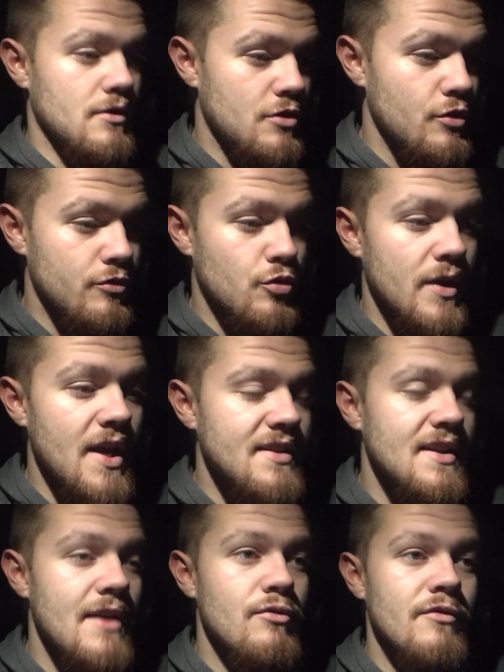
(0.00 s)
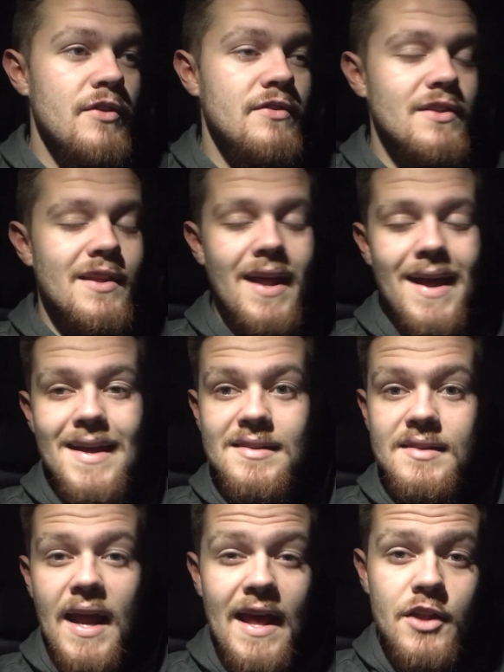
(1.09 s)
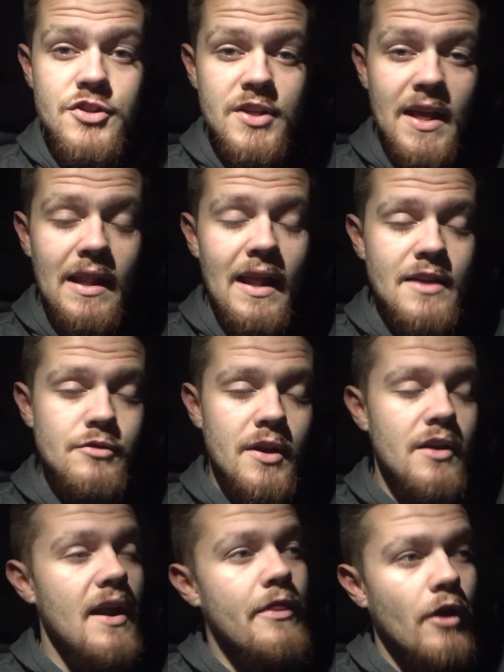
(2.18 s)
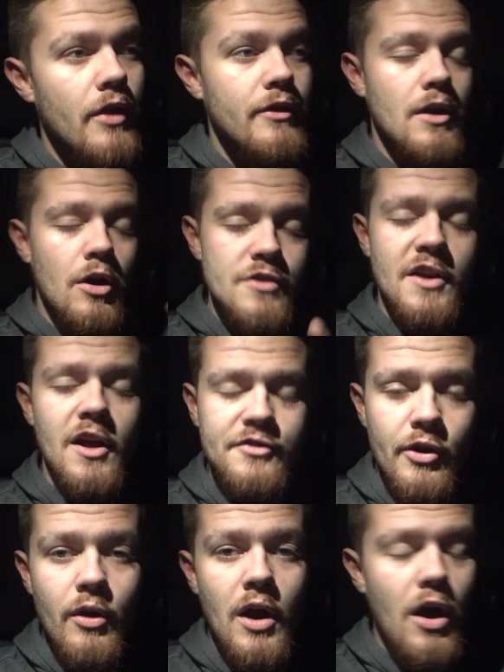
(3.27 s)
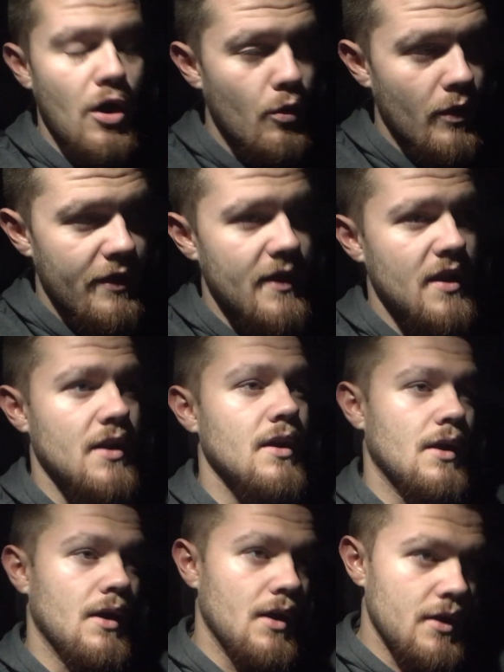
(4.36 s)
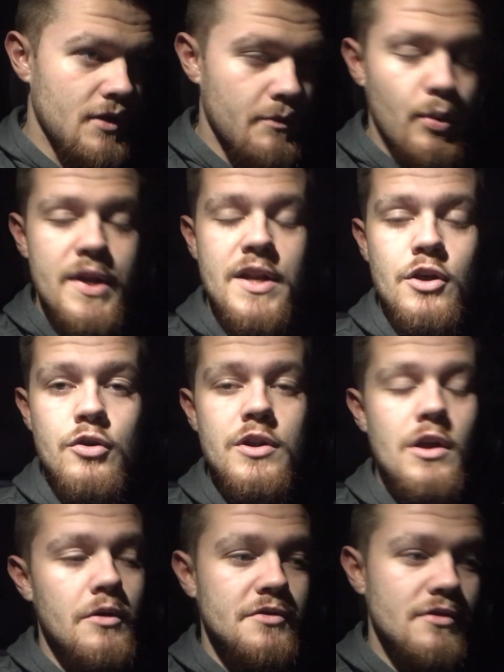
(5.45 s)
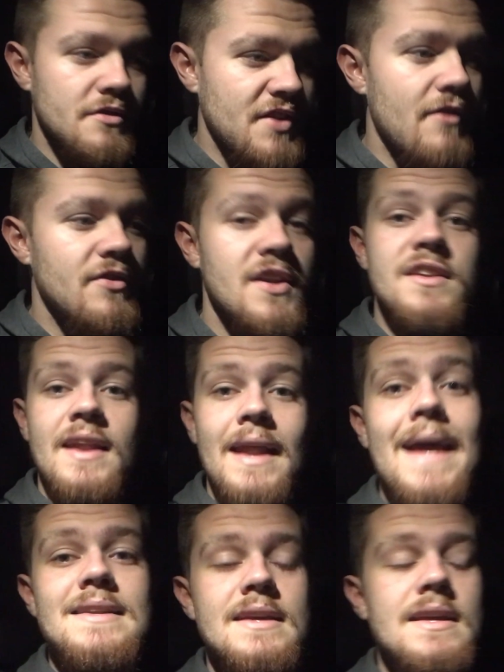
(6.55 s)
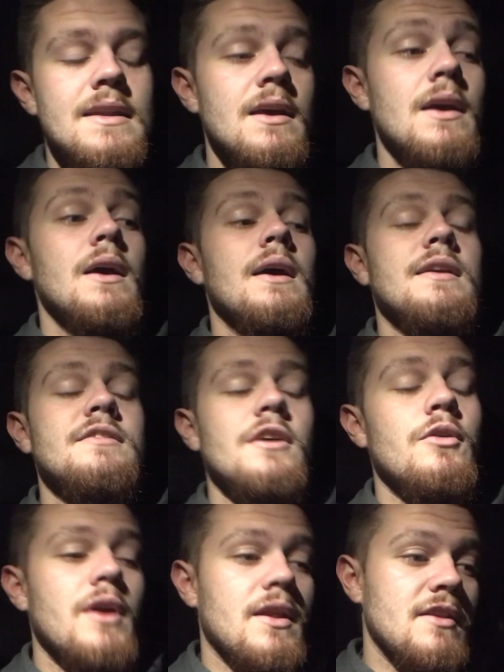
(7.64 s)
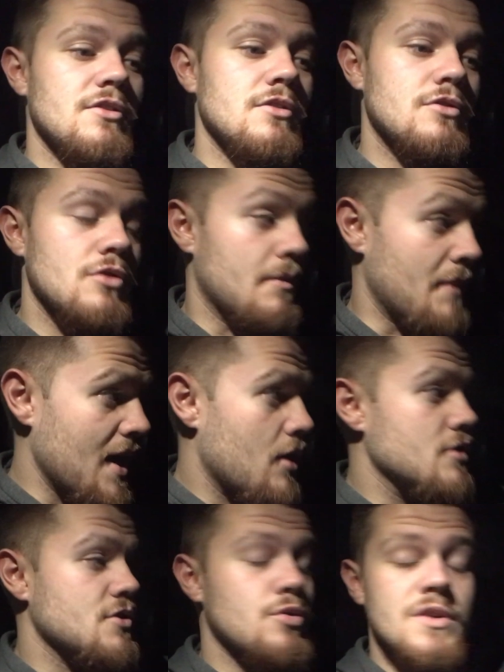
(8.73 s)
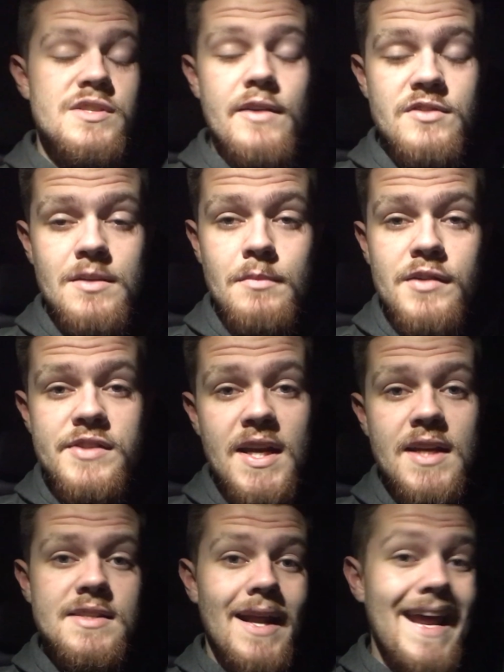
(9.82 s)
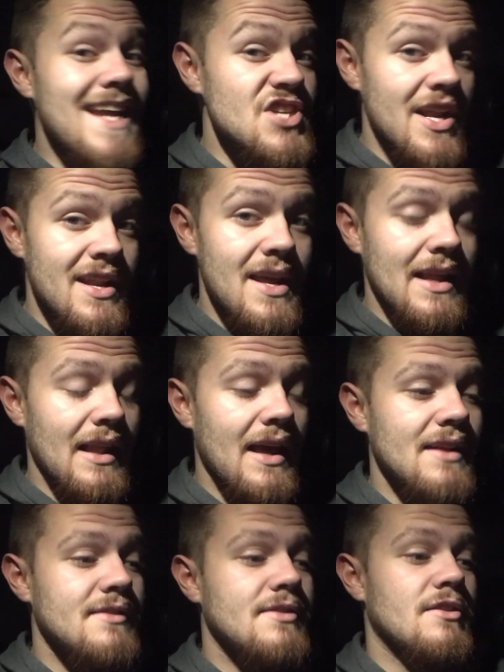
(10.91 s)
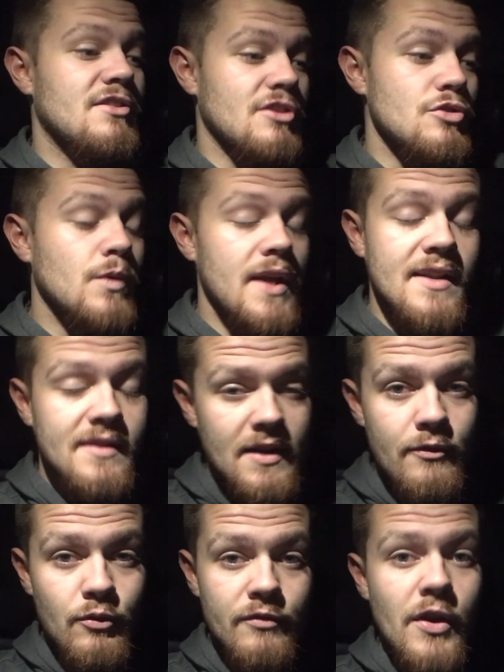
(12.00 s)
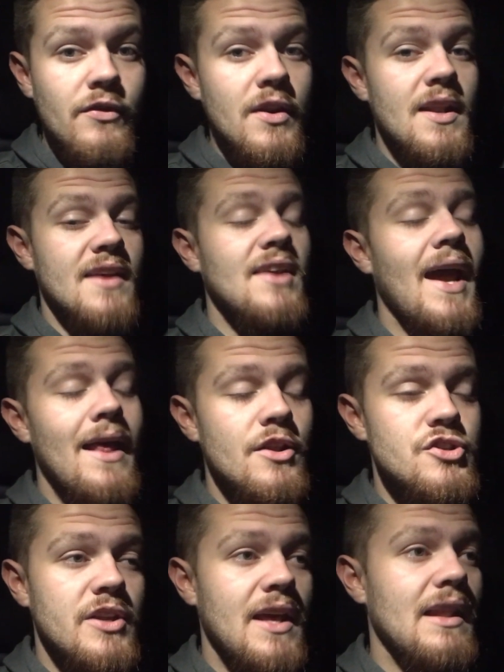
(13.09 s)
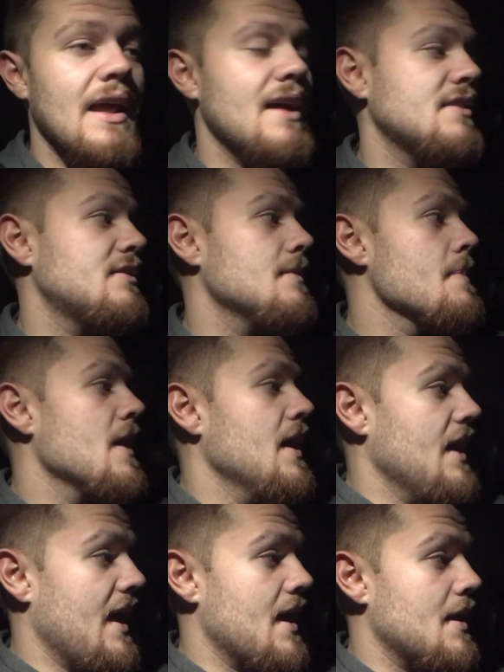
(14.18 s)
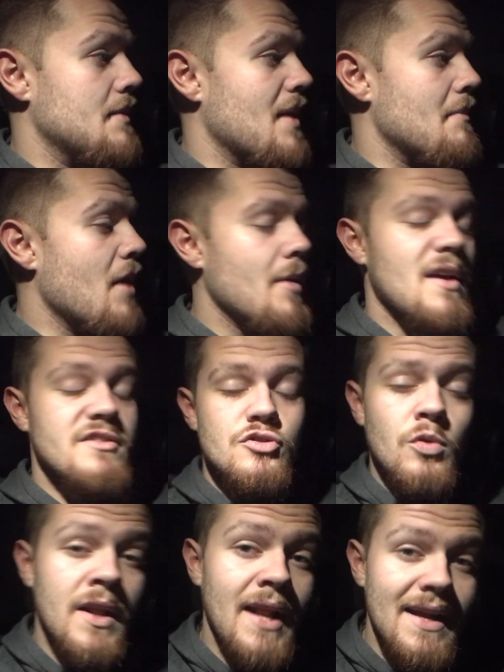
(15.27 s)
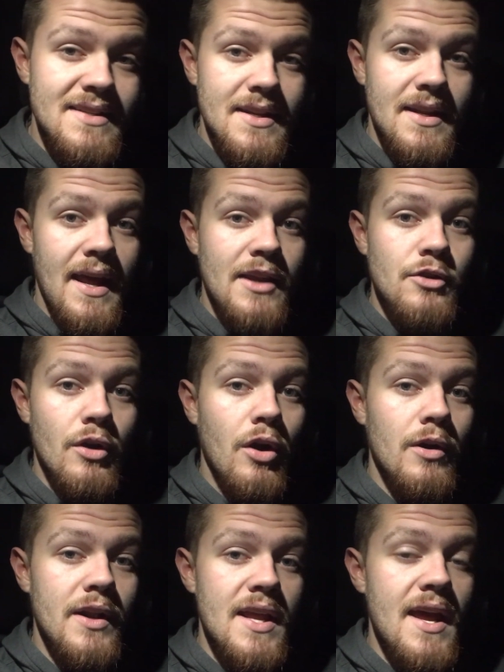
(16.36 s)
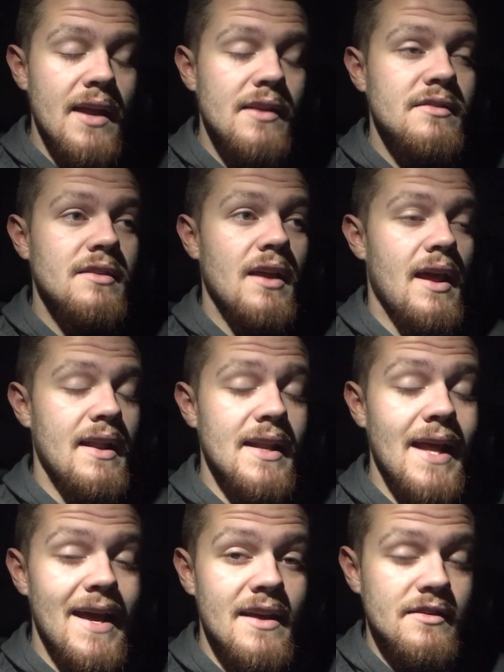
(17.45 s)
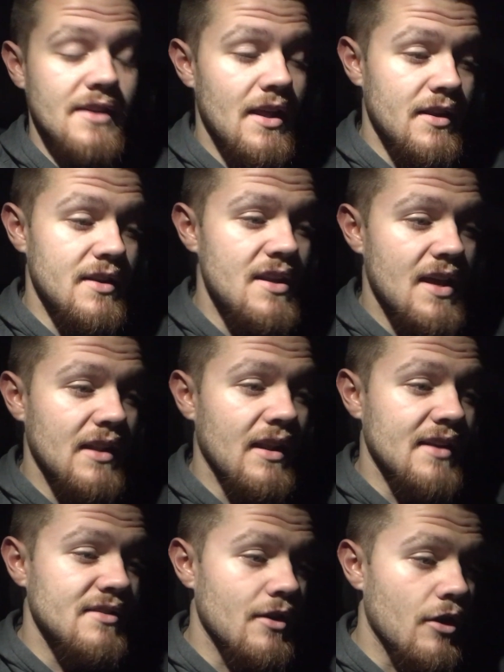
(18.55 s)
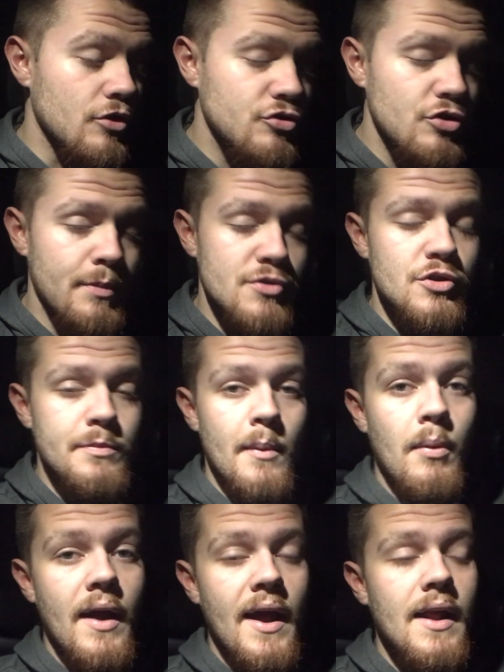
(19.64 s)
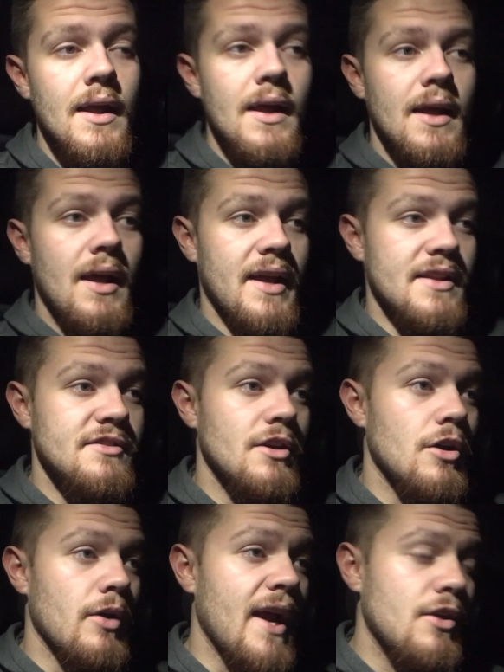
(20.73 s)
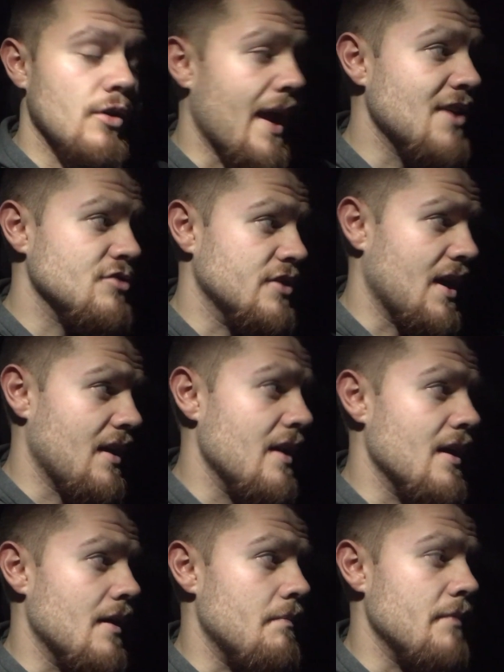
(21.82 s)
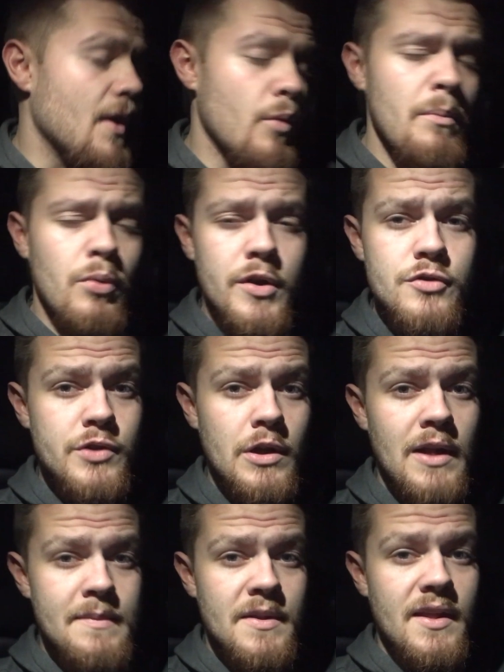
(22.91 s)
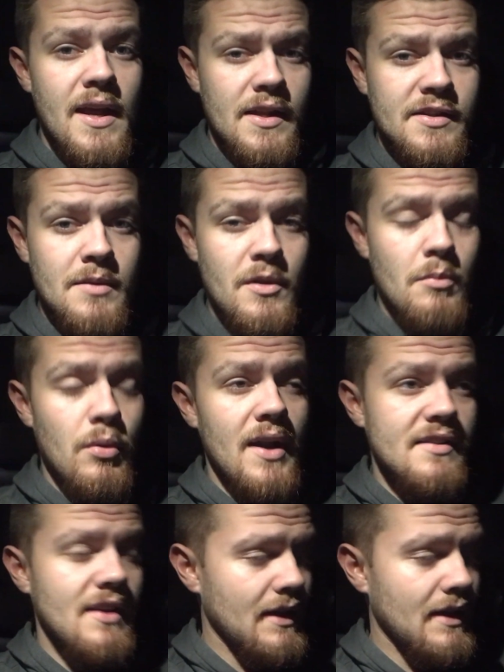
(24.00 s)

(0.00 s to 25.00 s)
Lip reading: 2018 F-150 that has halogen headlights right here, and the cars also are all within pretty new, you know, it's 17 to 19. So we got this, my car's a 2017 Mustang, it's got HID headlights. This is a 2018 F-150, it has halogen headlights. And my mom has a 2019 Acura RDX, and it has LED headlights that are super bright. And so Acura actually at one point used to claim that they had some of the brightest